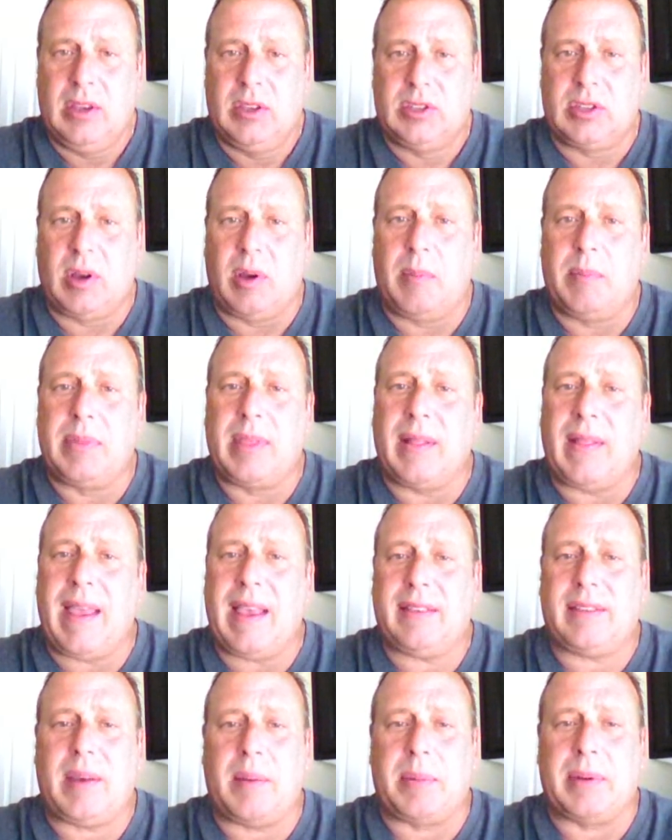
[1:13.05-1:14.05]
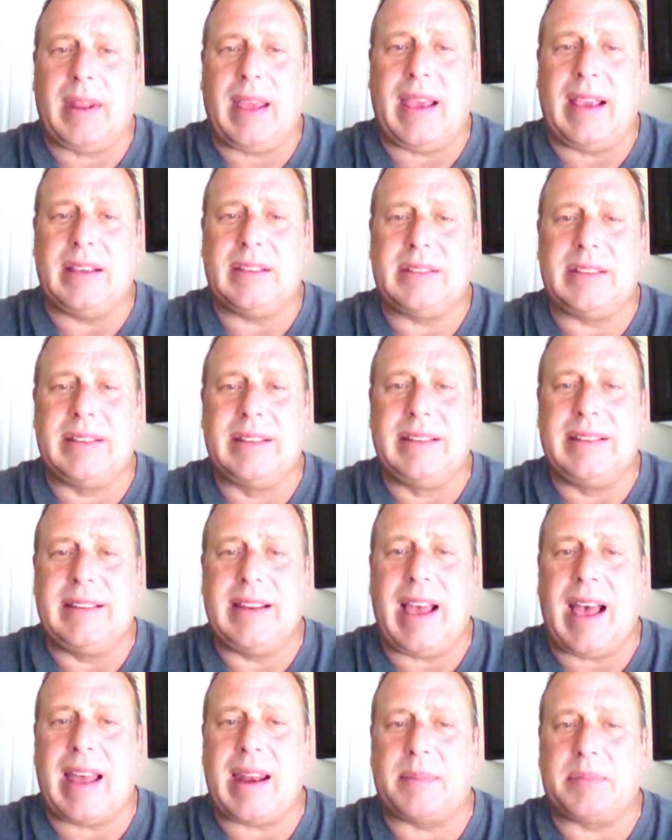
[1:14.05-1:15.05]
So the last couple days,
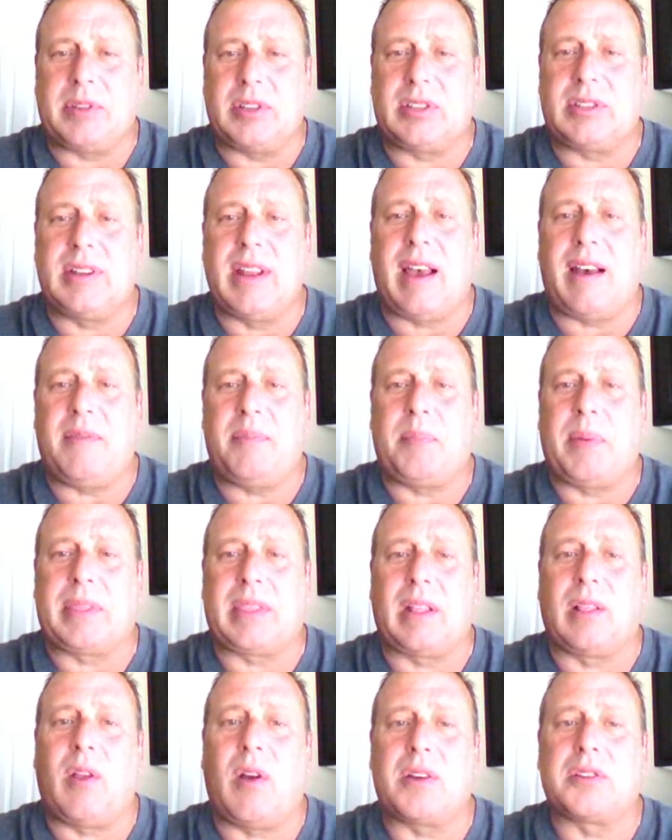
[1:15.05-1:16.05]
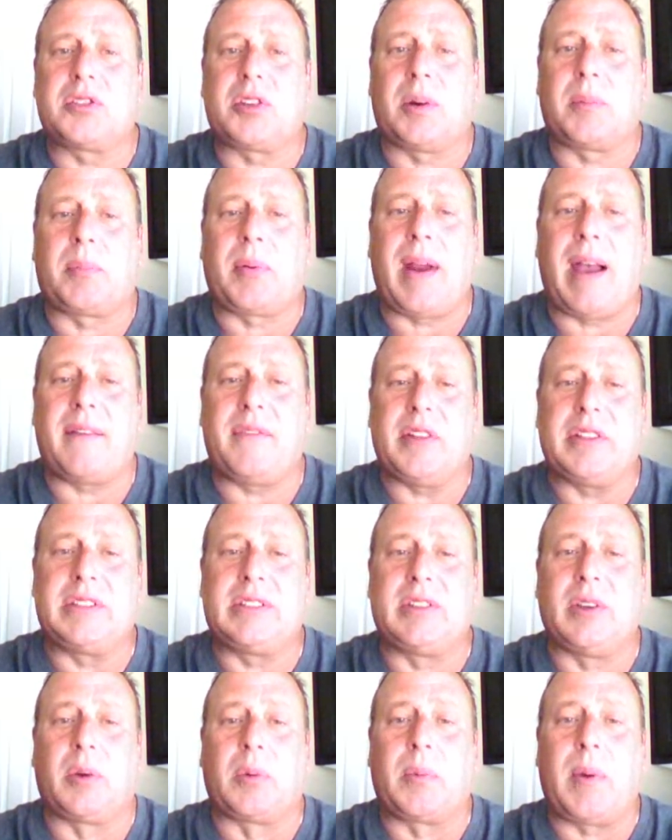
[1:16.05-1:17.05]
not up to snuff, but the long-term profit's
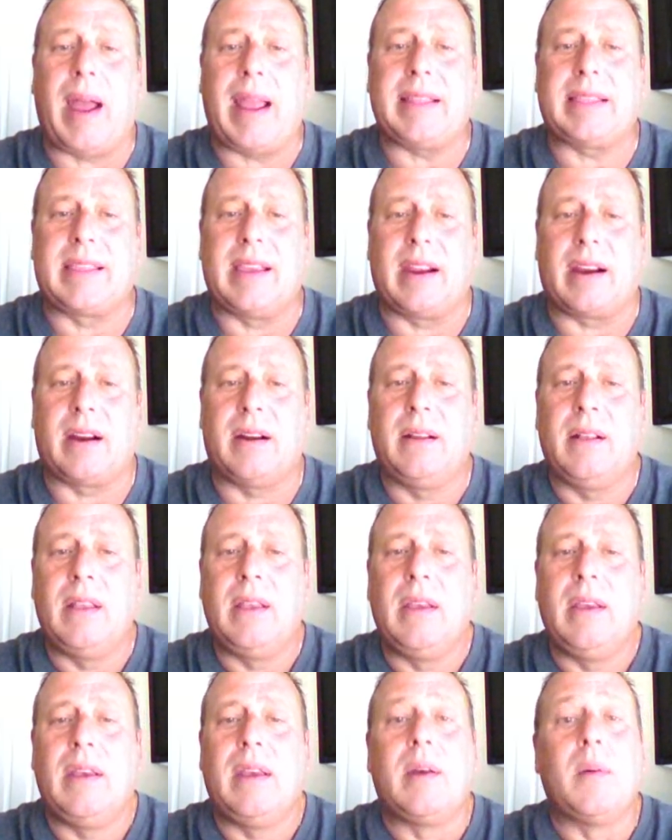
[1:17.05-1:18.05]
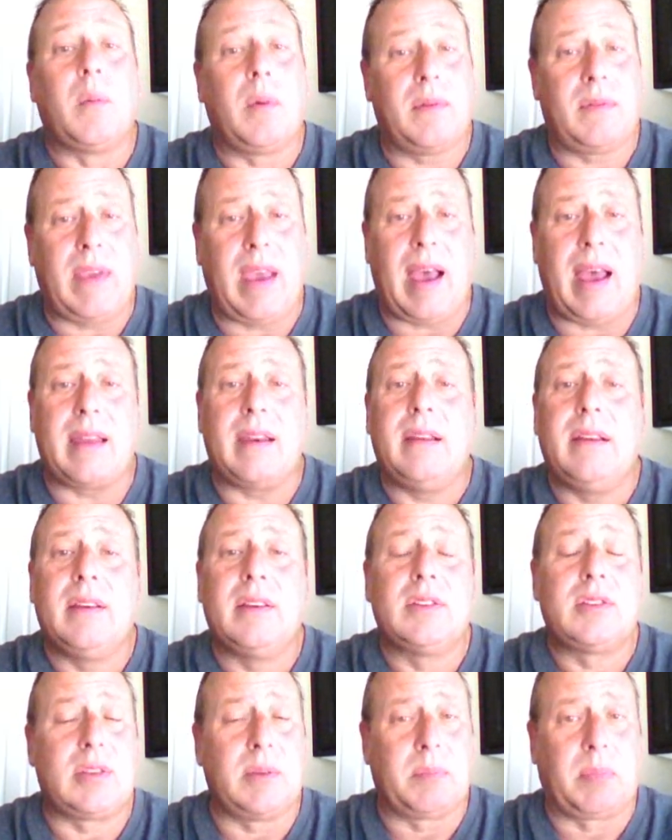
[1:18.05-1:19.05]
still right there. And we've
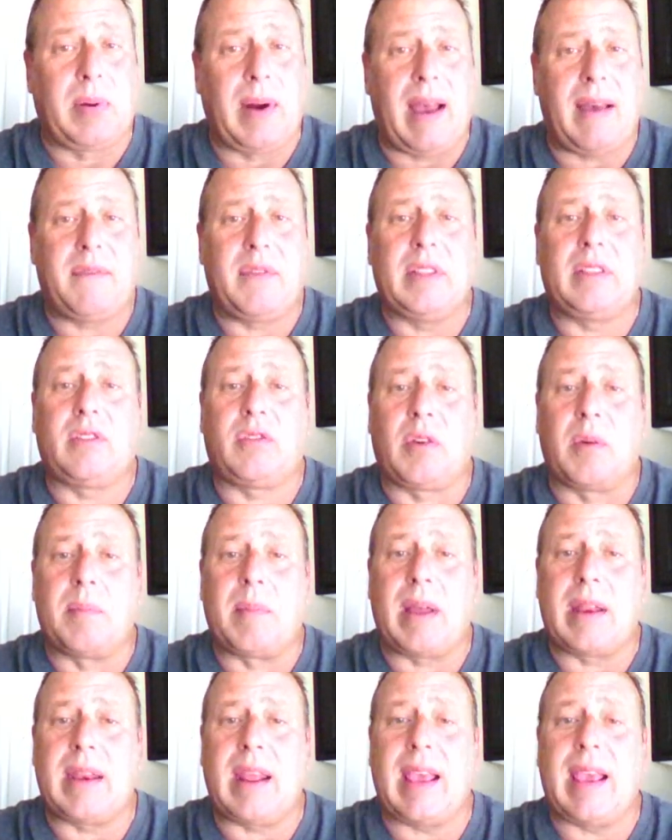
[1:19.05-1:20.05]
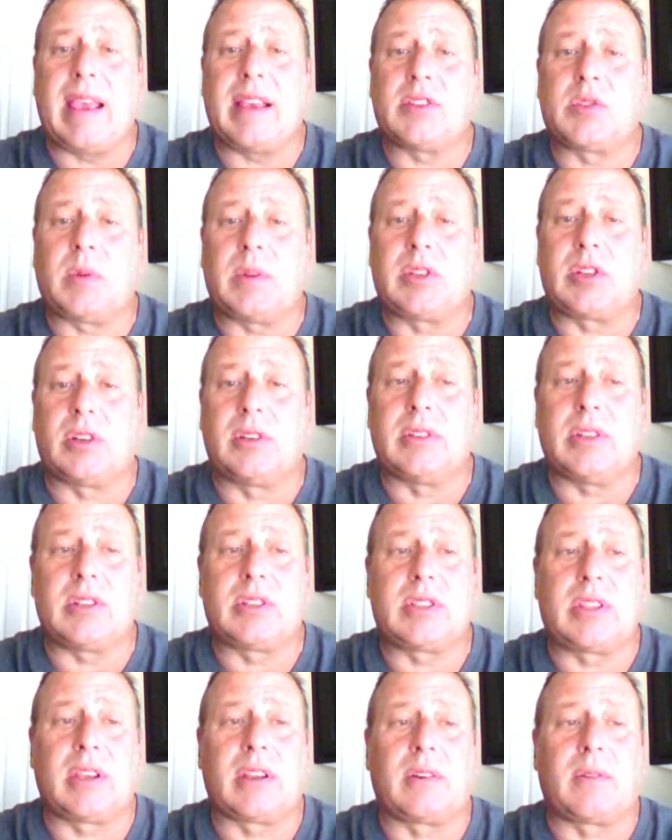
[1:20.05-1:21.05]
got some profits for Monday as we turn
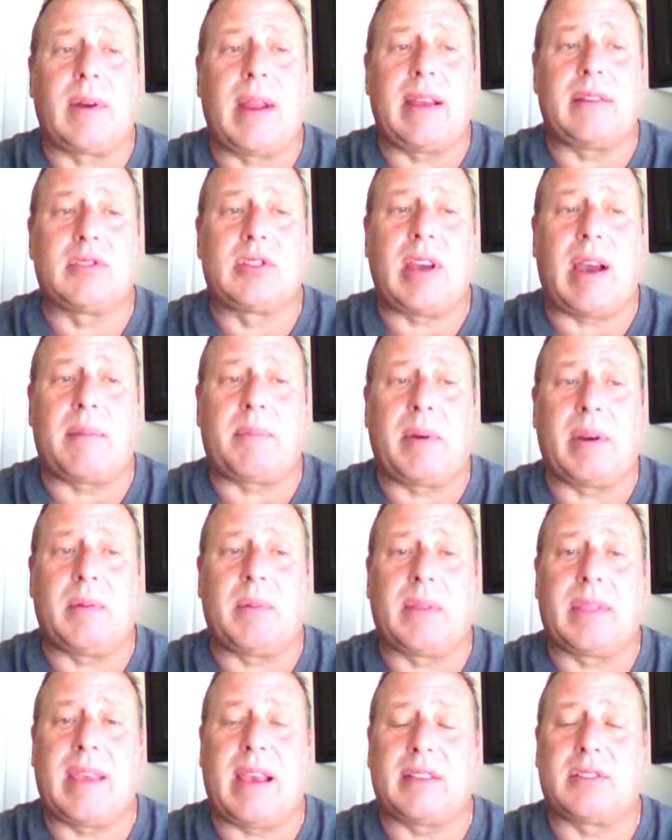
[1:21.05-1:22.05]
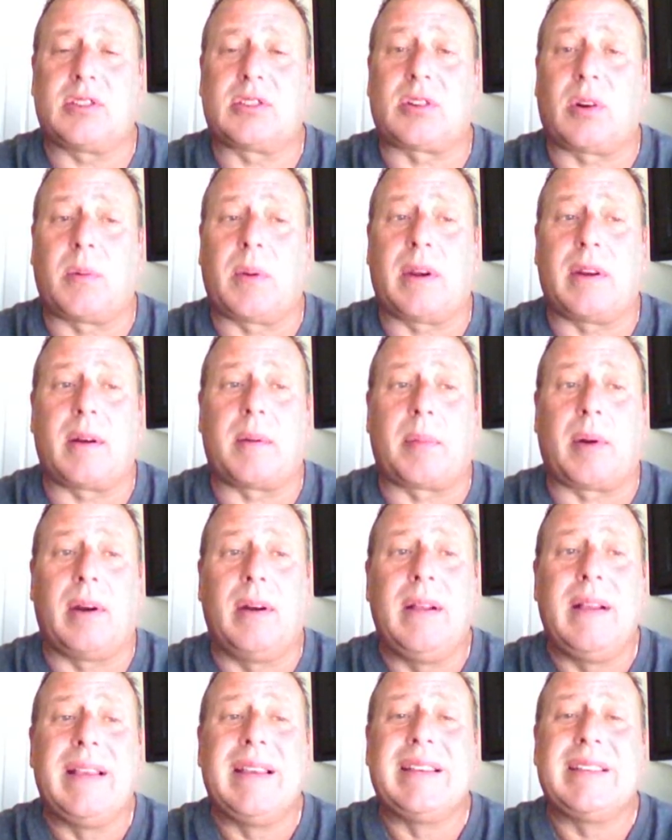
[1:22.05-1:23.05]
this thing around. Top-rated 1,000-star winner,
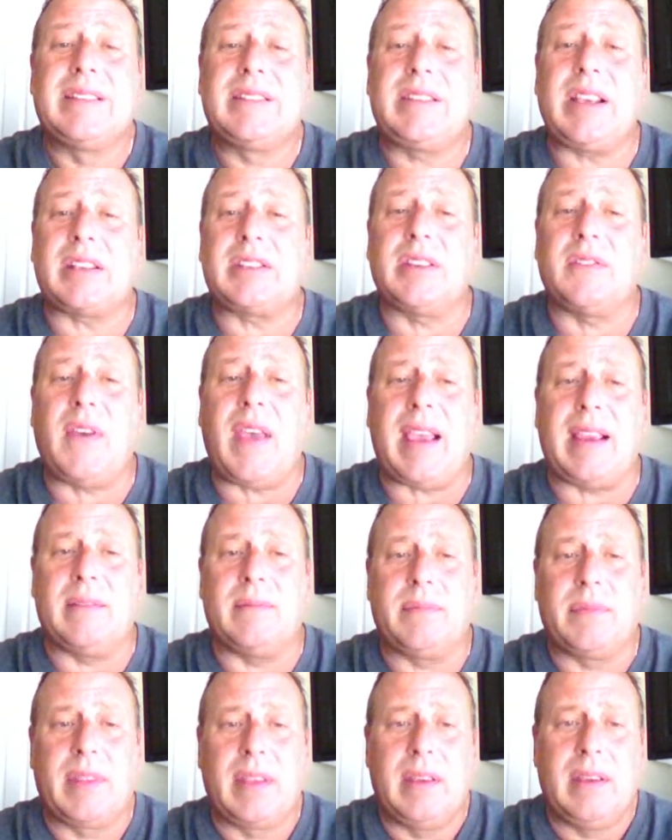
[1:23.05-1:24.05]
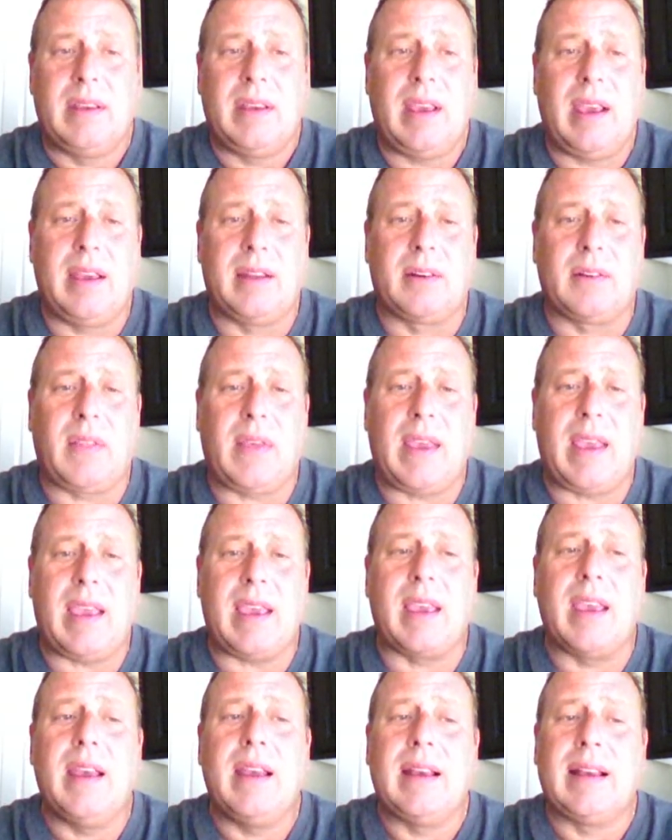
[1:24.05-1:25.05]
number 6 of 8.
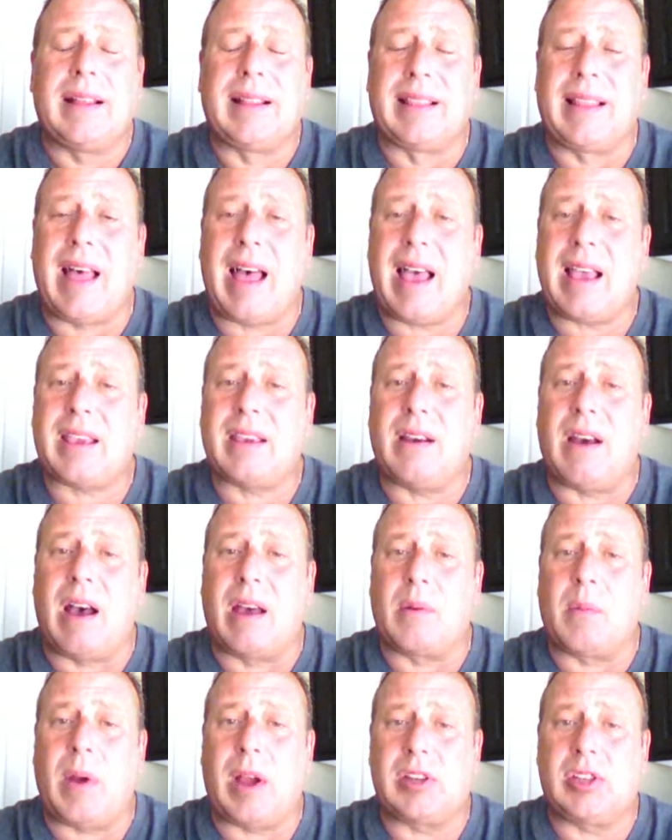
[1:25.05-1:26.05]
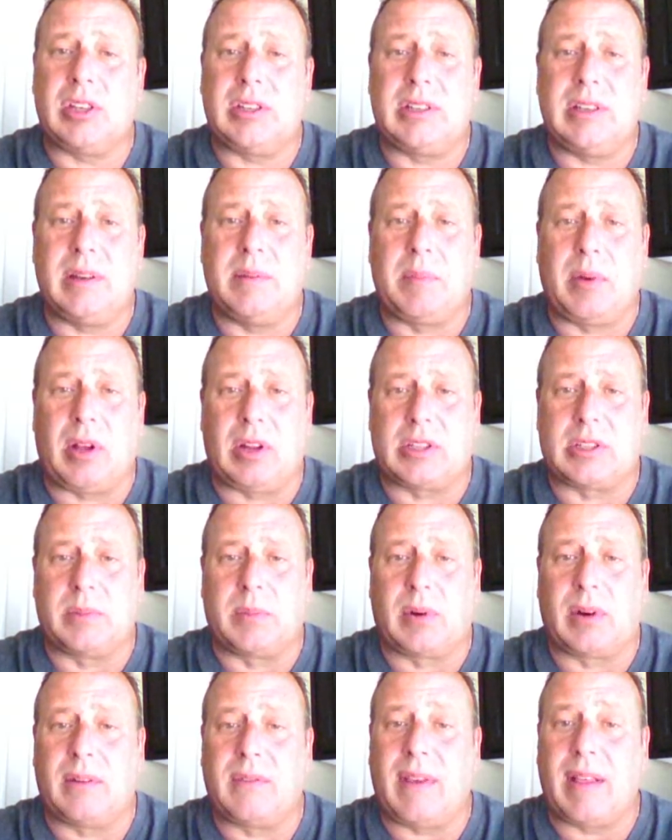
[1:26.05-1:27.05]
Interleague lock on Washington and
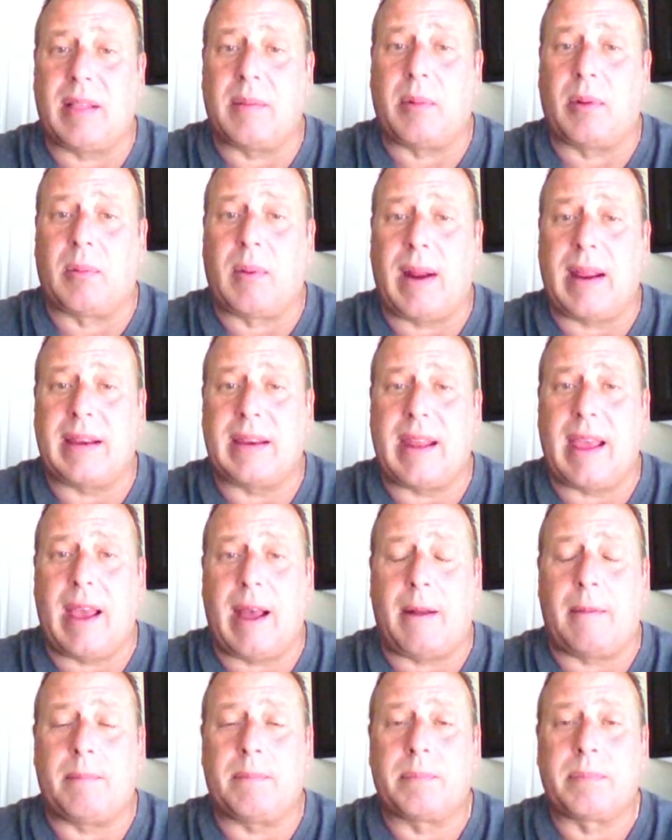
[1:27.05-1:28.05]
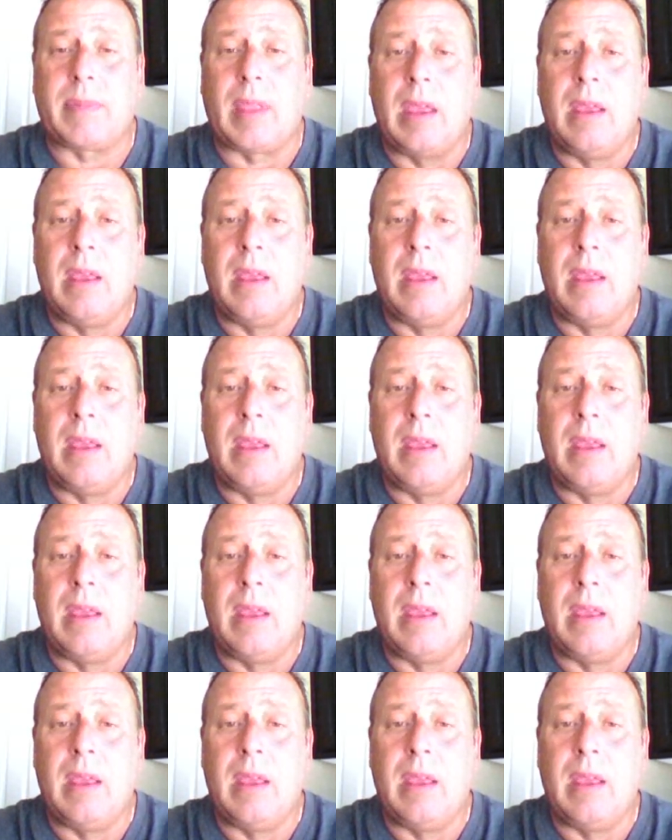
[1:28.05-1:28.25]
Baltimore available right now.